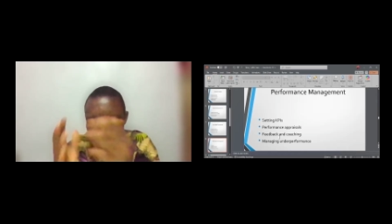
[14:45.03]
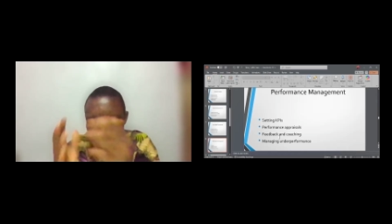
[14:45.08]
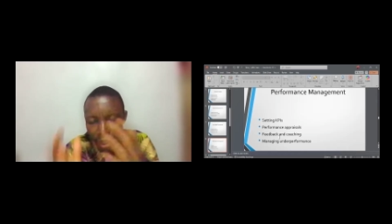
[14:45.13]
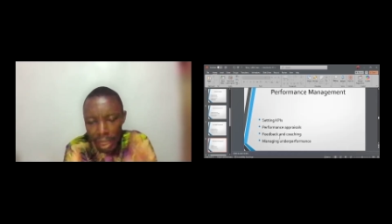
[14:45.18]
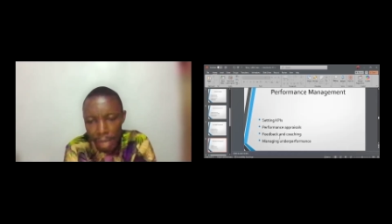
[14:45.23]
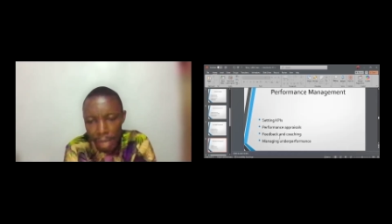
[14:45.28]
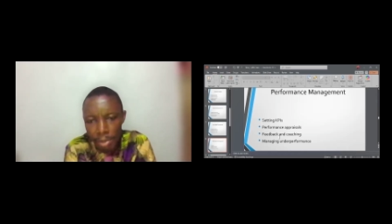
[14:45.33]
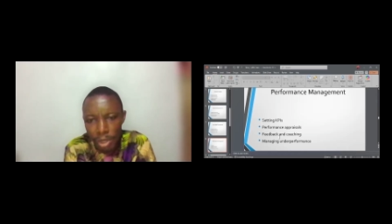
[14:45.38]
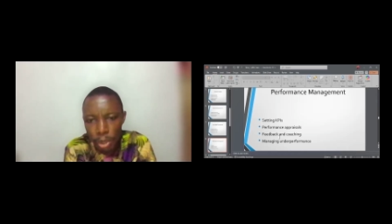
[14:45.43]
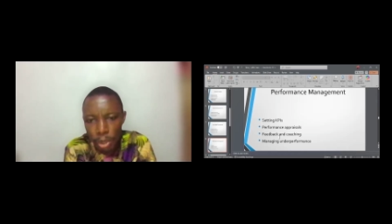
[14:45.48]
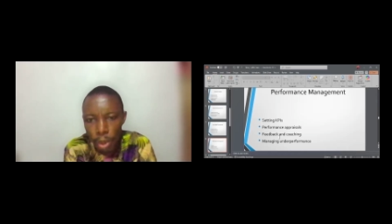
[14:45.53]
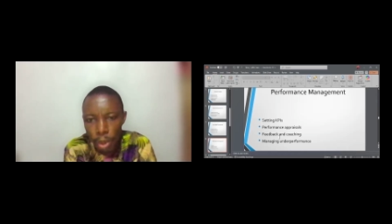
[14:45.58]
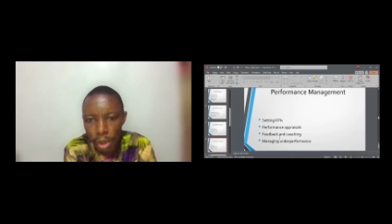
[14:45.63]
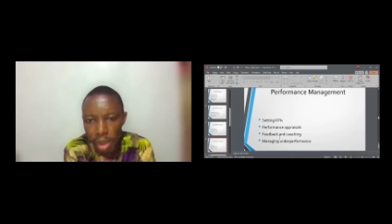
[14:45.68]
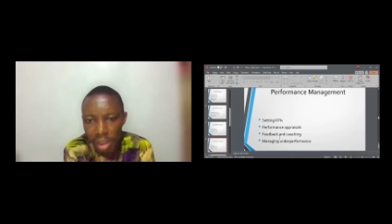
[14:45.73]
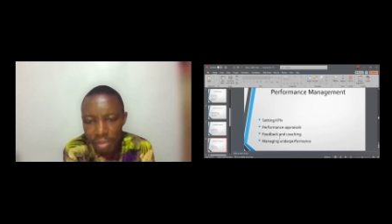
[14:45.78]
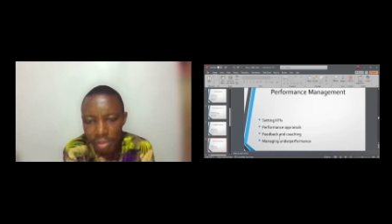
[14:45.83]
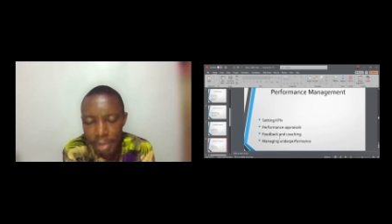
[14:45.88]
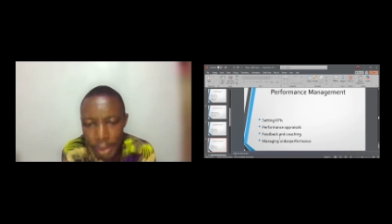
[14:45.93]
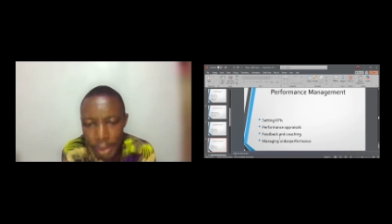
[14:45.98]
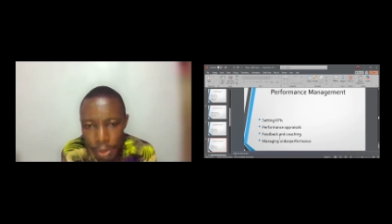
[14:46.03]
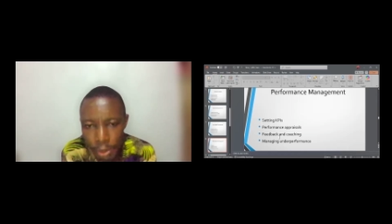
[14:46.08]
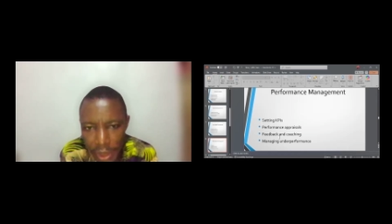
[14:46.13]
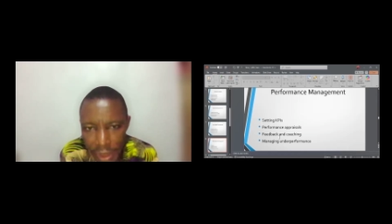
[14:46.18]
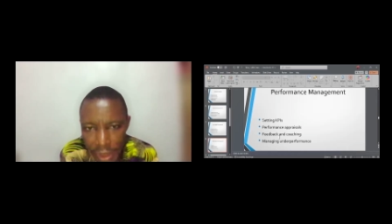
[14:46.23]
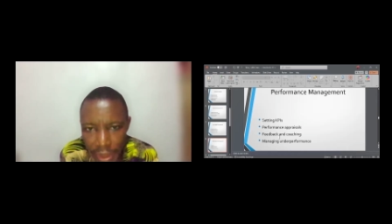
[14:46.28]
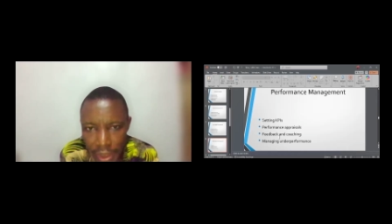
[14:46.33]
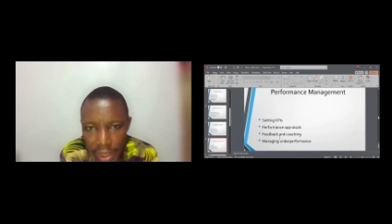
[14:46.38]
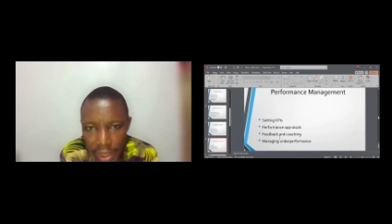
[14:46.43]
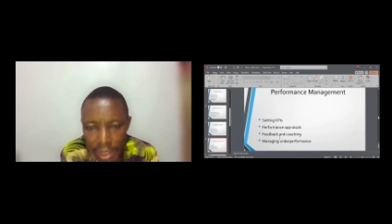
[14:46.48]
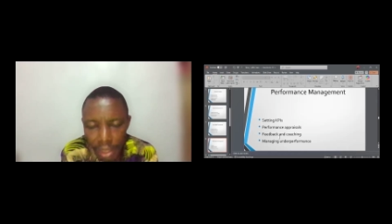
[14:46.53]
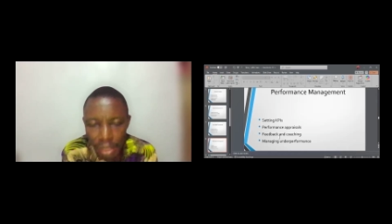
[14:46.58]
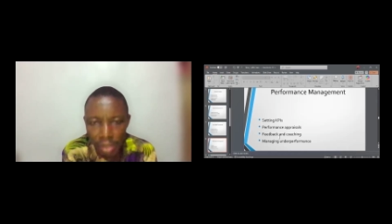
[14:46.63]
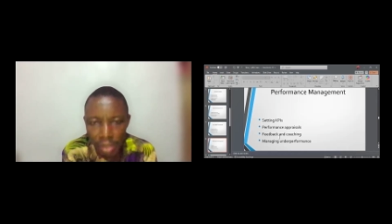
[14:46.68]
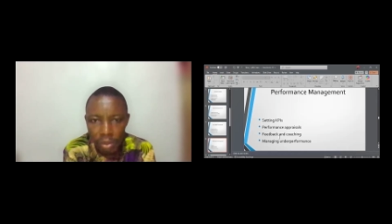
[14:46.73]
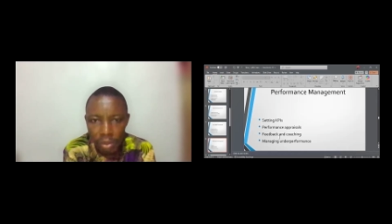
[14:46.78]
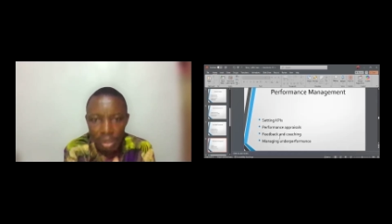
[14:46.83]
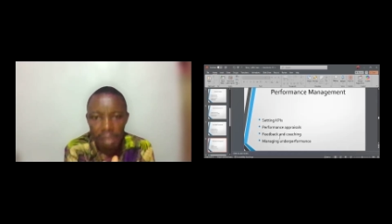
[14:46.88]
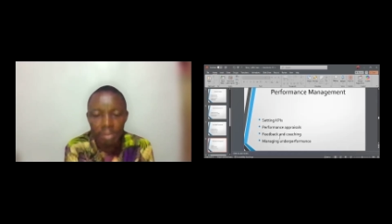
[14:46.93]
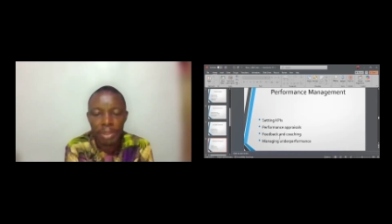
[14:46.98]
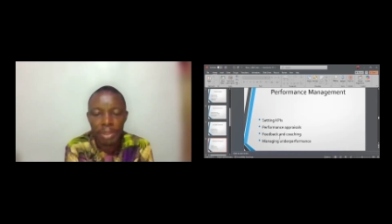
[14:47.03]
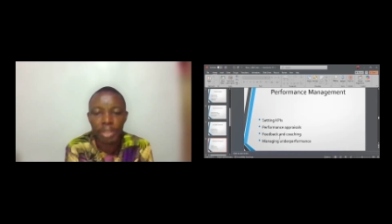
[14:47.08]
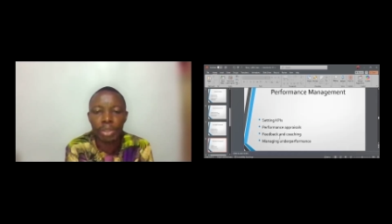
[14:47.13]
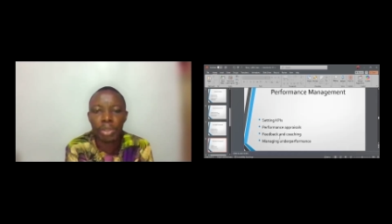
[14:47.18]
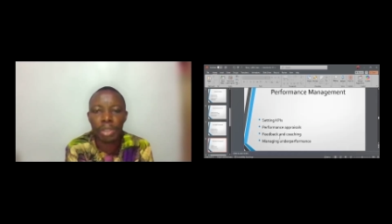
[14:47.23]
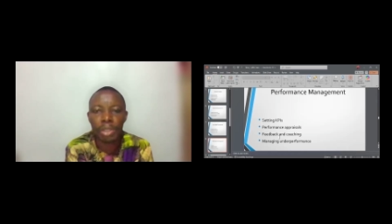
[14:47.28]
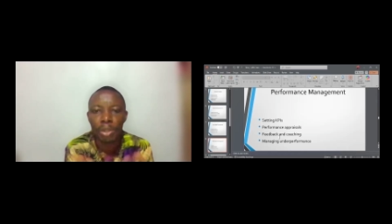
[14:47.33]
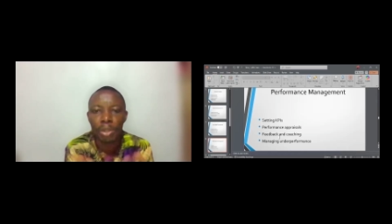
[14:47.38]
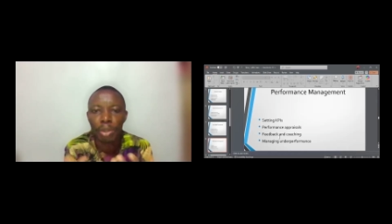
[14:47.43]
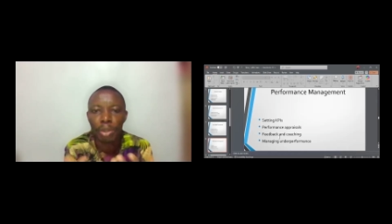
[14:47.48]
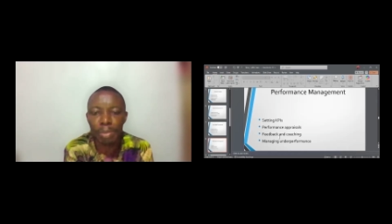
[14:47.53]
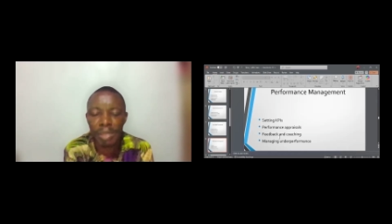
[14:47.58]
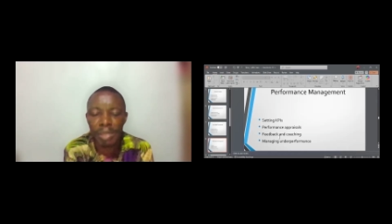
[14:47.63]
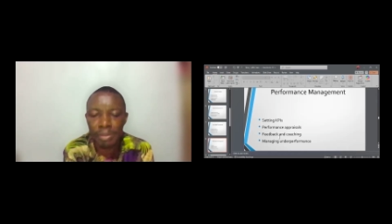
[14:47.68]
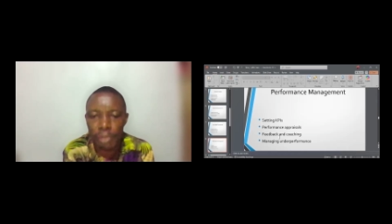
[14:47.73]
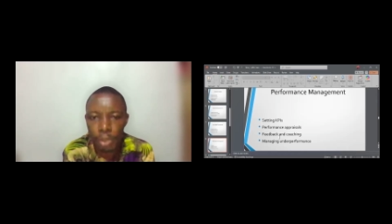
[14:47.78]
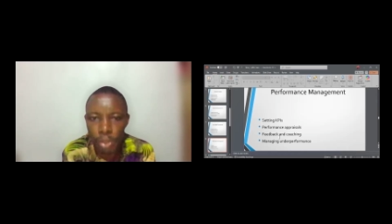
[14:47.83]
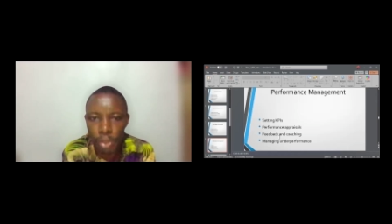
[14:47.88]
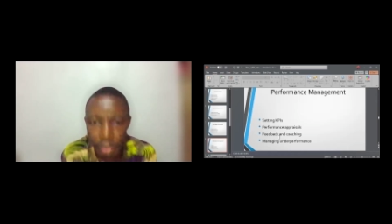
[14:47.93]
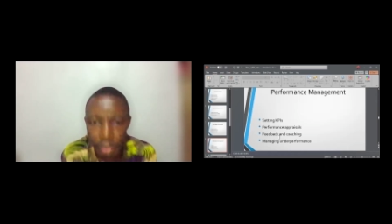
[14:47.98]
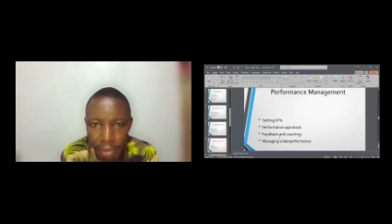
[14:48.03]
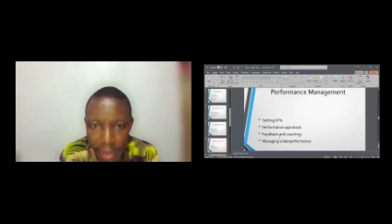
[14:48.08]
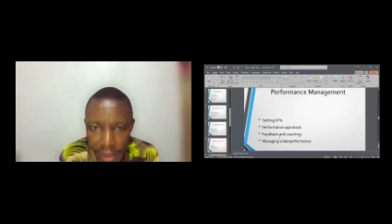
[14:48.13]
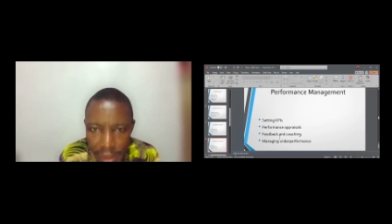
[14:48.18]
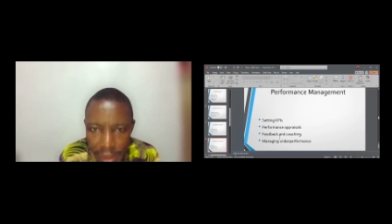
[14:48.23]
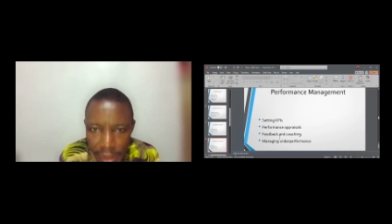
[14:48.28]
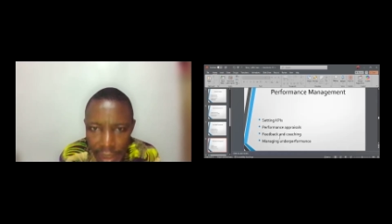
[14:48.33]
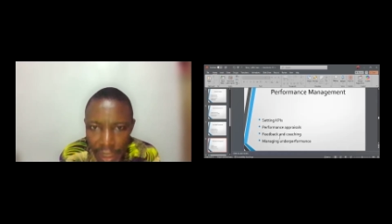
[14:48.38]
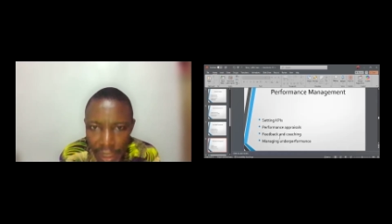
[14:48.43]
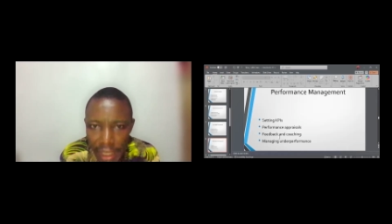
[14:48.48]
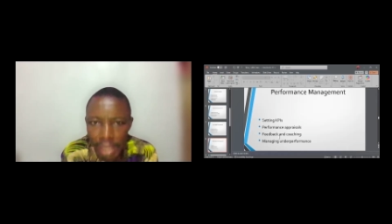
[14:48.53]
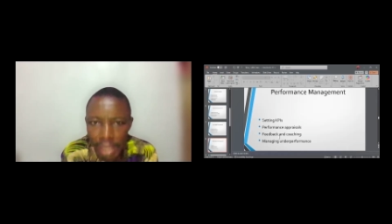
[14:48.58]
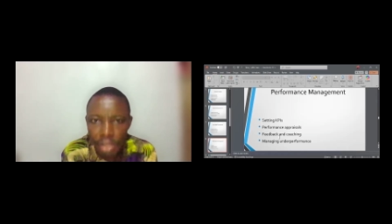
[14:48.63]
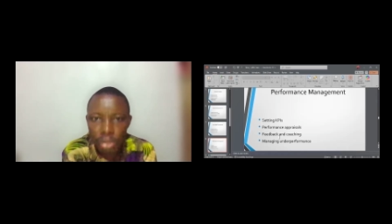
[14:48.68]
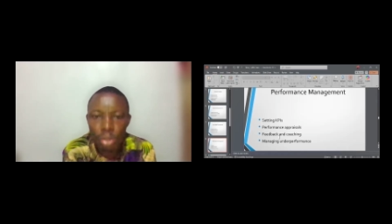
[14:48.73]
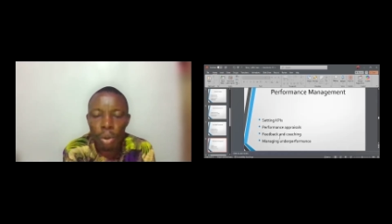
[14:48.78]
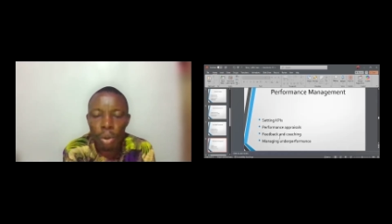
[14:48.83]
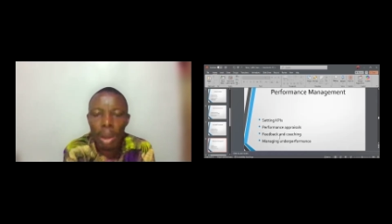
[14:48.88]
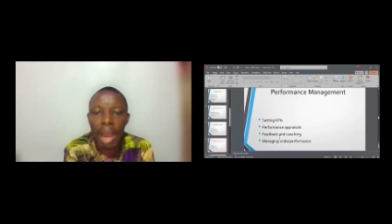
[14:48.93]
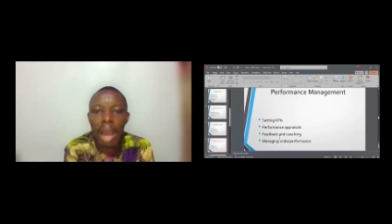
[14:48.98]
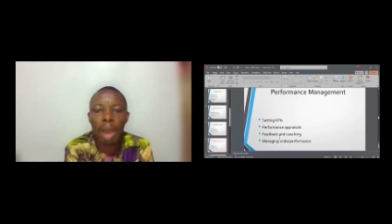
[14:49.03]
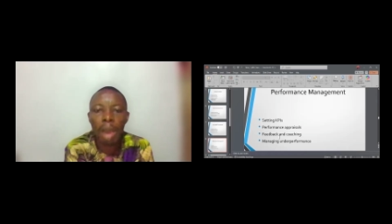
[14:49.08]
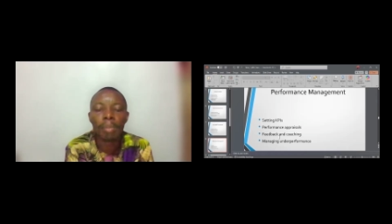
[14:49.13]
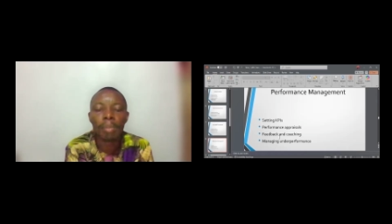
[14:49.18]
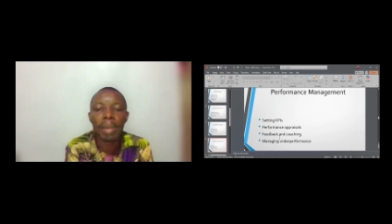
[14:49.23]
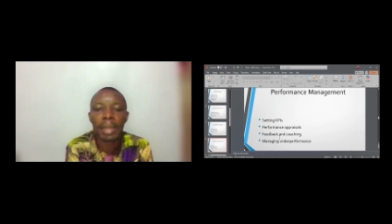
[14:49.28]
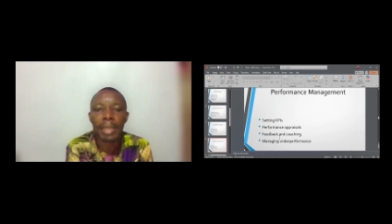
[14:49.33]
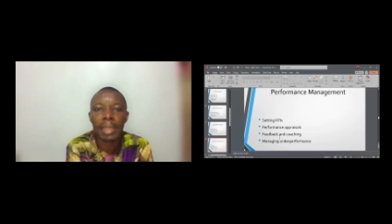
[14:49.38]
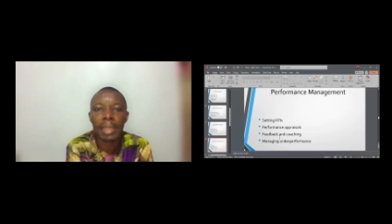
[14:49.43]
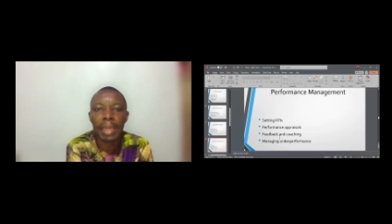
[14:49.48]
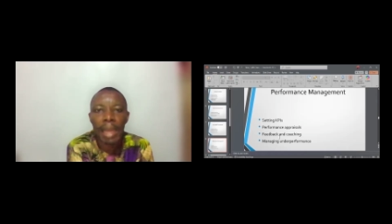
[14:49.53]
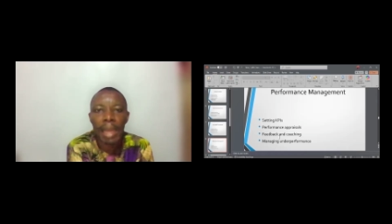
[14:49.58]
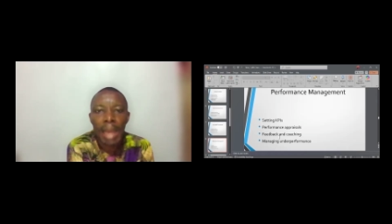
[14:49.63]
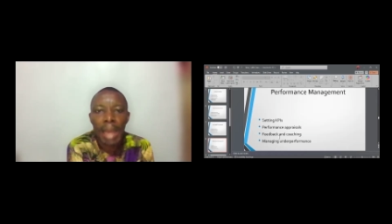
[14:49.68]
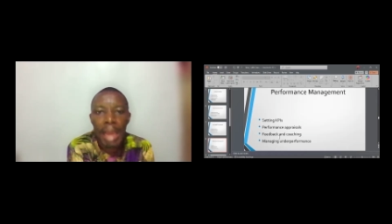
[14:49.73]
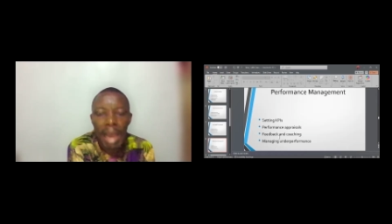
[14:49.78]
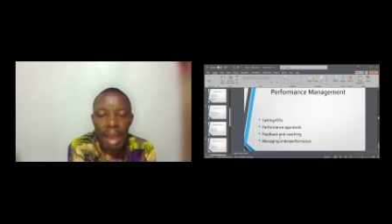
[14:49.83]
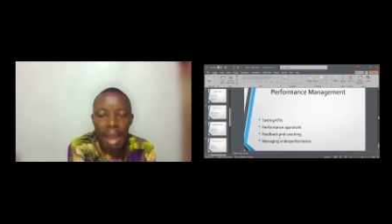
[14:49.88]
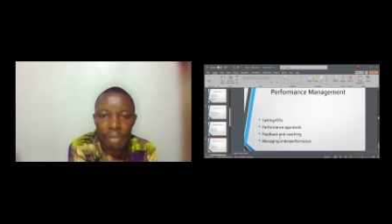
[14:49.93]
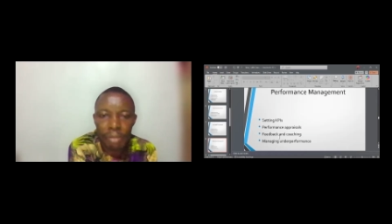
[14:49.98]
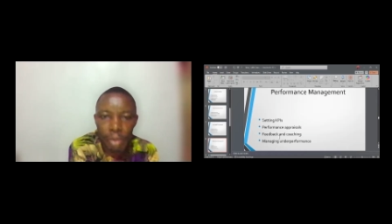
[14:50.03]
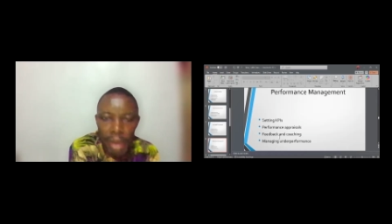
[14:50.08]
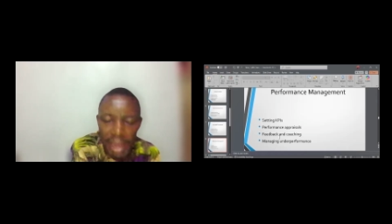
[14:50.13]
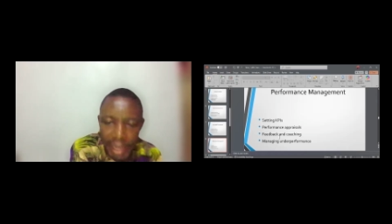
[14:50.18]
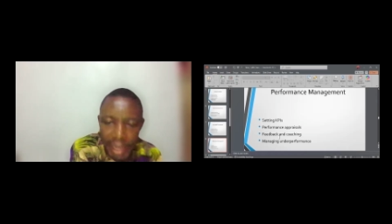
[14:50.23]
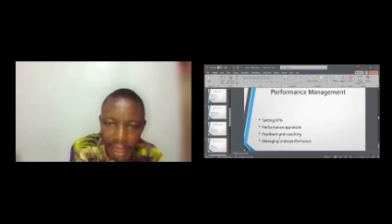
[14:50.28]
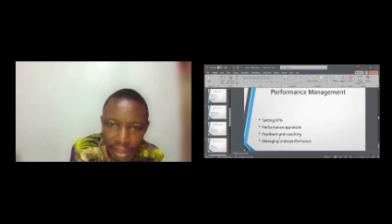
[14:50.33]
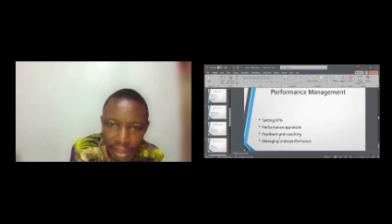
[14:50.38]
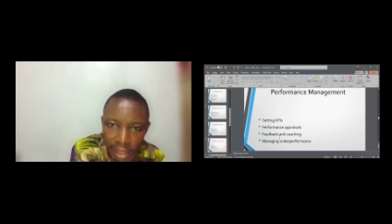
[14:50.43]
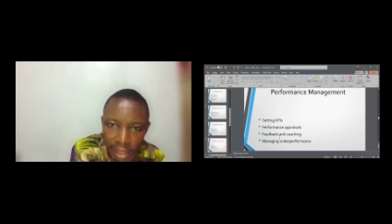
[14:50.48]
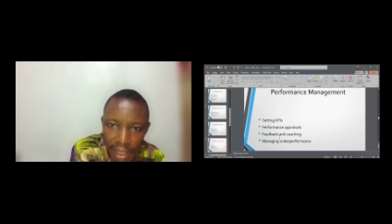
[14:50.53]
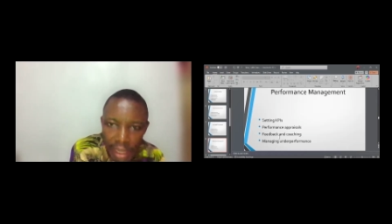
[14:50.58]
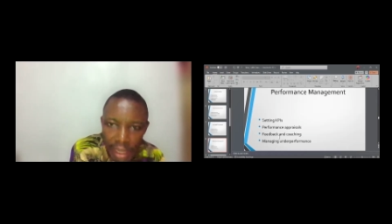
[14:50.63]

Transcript: Let me know what you have been doing. You have been doing recruitment for 2 months. So how many have you hired?